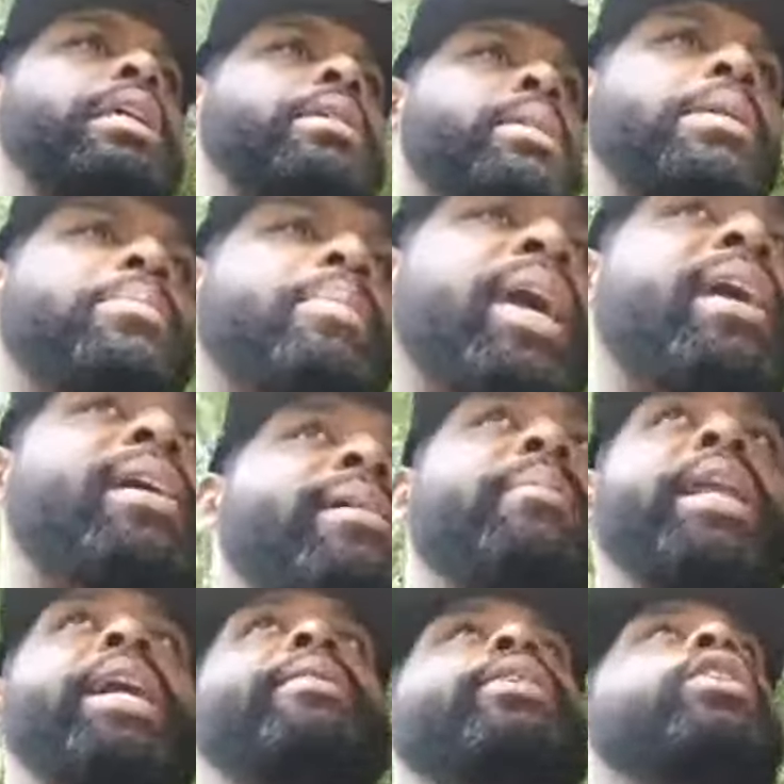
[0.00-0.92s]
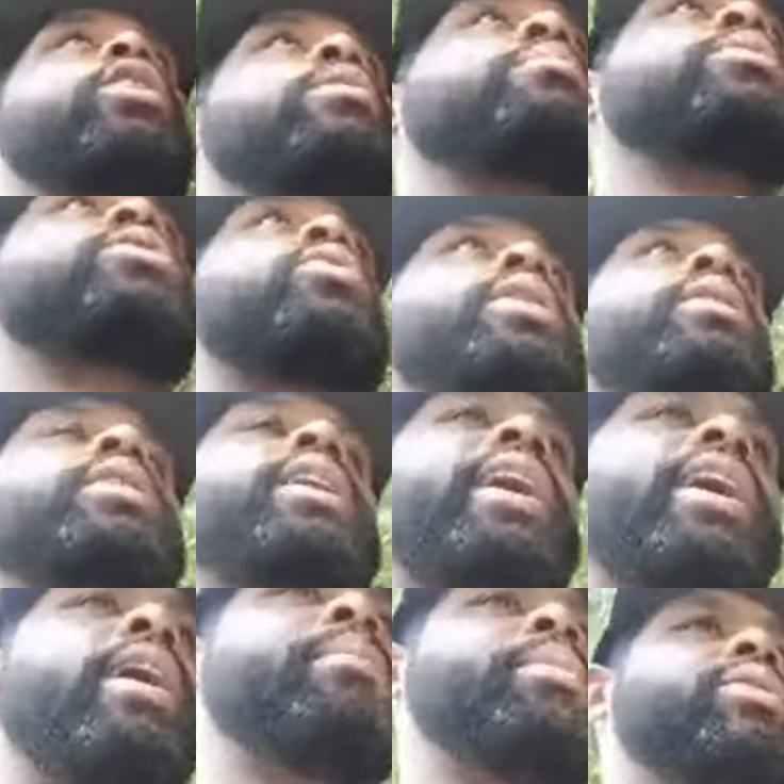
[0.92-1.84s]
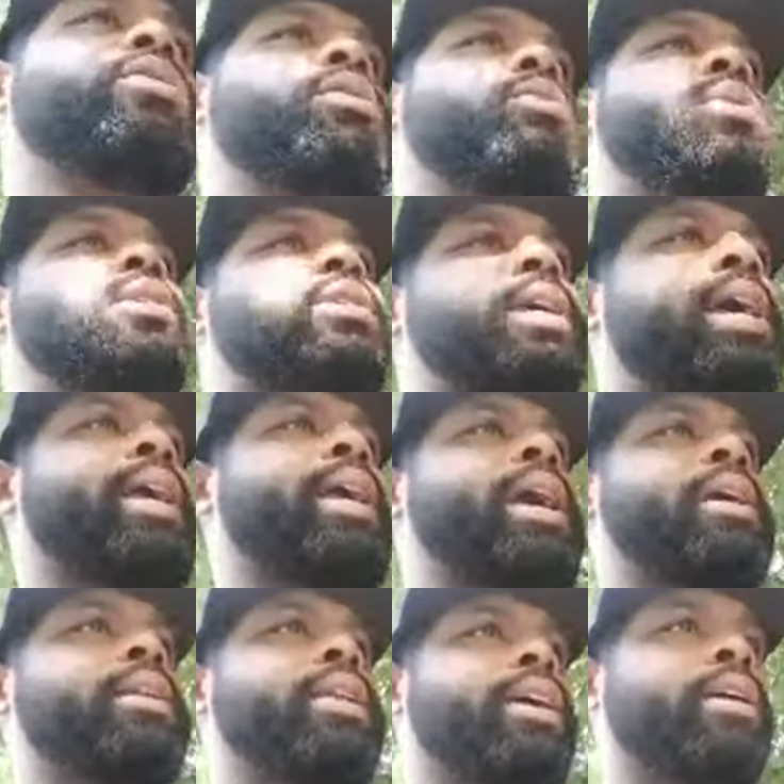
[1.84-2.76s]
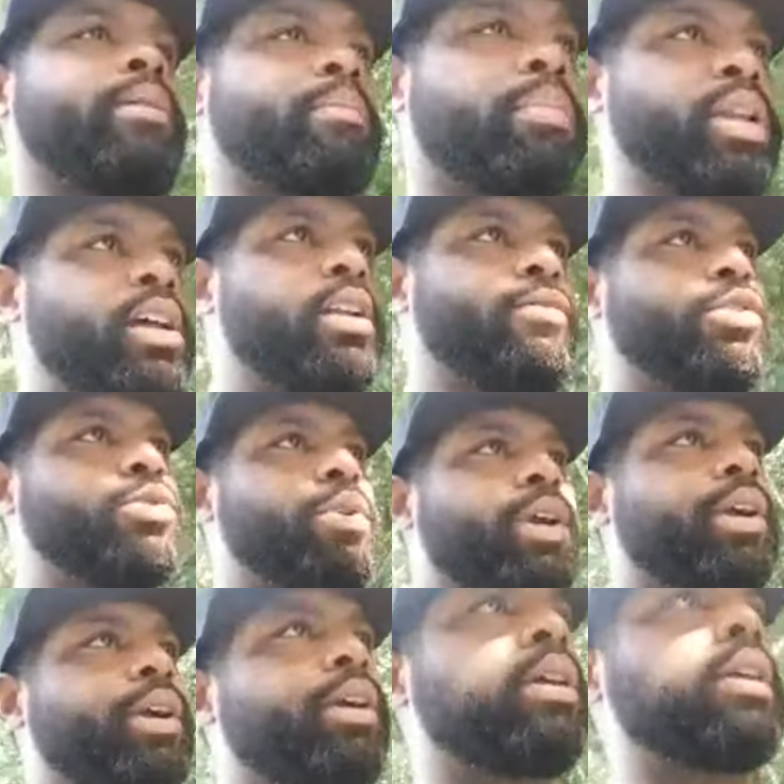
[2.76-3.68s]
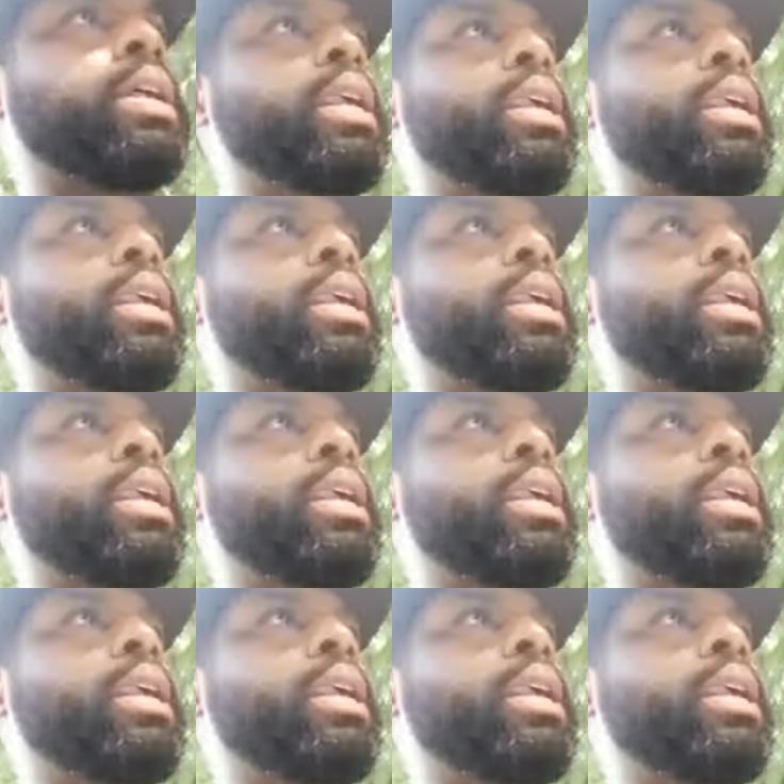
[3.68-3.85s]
He made Larry Holmes quit in the amateurs. What's that cat name? Blood, if you in here.